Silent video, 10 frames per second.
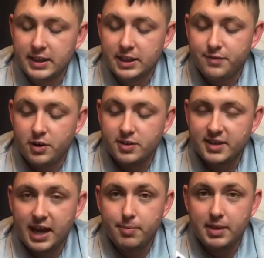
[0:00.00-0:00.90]
in the
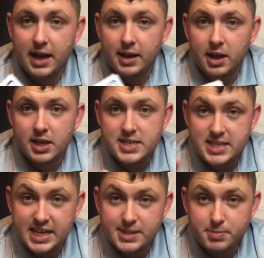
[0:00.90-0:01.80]
first game that
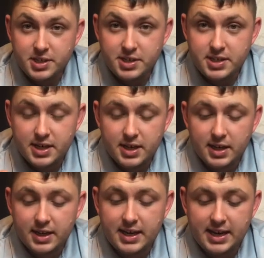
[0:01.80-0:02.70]
Desmond
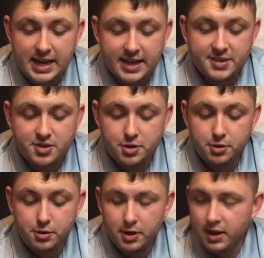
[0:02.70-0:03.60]
connects
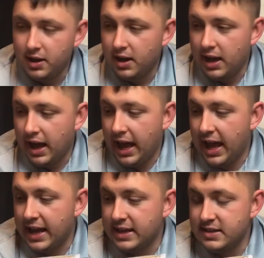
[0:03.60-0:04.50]
to,
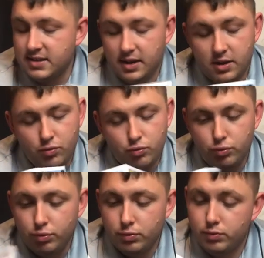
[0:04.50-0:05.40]
and
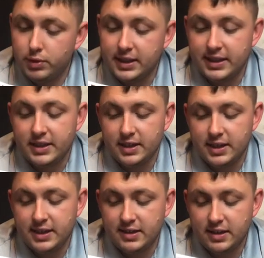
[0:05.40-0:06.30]
really,
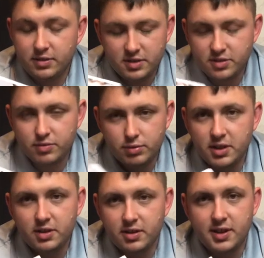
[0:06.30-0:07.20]
it's a
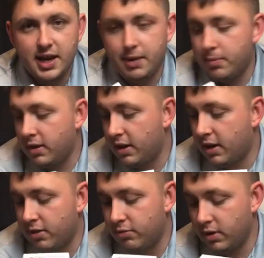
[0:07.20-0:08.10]
really good game. I
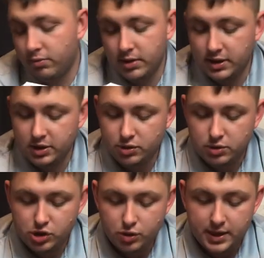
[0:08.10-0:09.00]
know I really
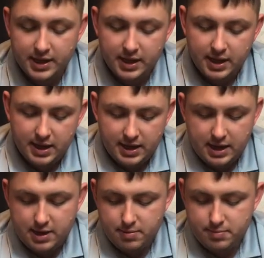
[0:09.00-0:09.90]
do enjoy it.
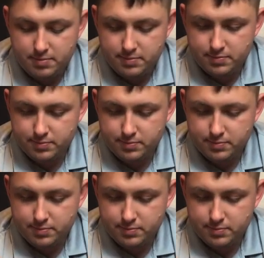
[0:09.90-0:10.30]
Man,